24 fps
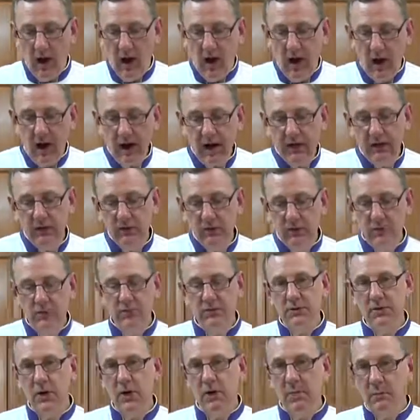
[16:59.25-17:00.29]
I
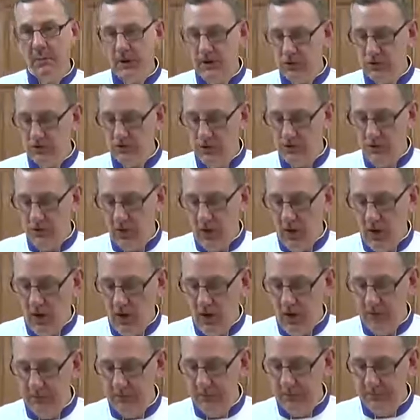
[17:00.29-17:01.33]
use a mixture
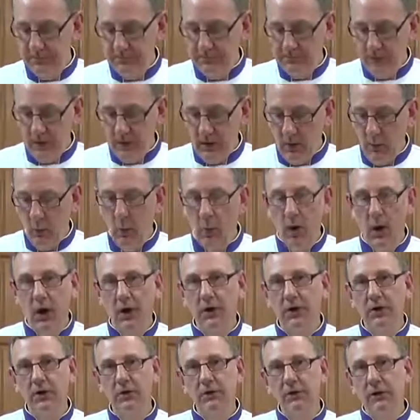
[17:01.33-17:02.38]
of
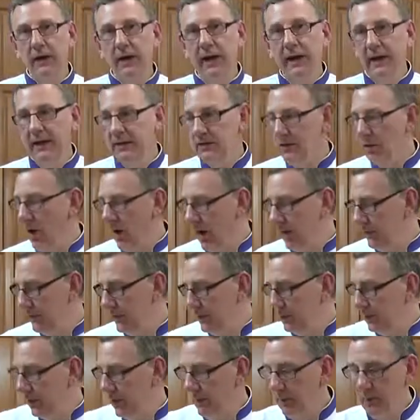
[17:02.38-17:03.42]
water and
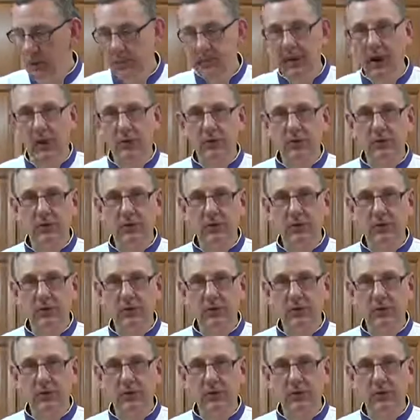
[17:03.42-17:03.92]
coffee creamer, powdered